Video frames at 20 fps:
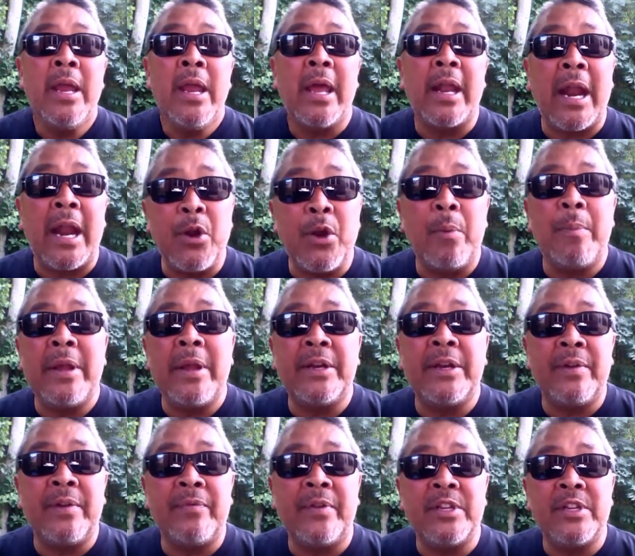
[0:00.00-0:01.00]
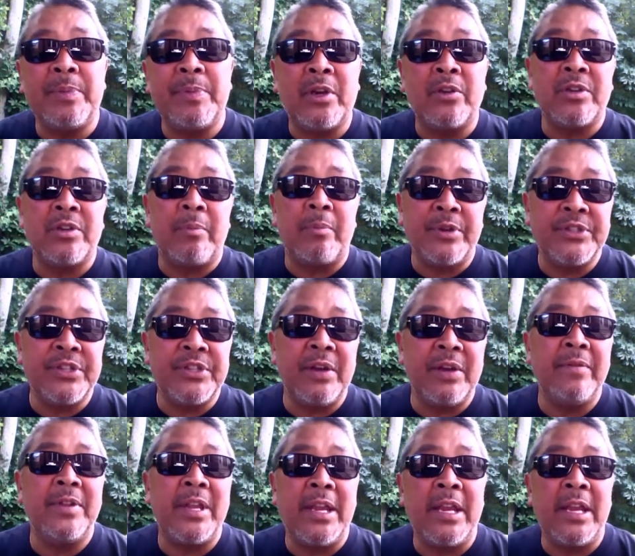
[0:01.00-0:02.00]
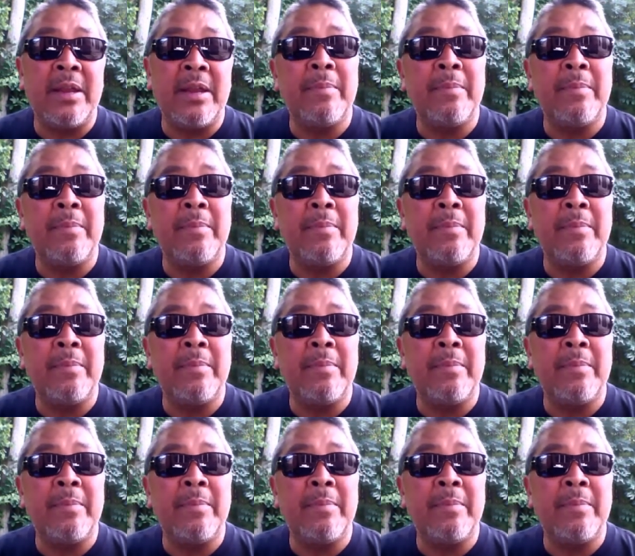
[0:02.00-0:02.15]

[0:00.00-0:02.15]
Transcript: And I know it made a difference because I'm receiving the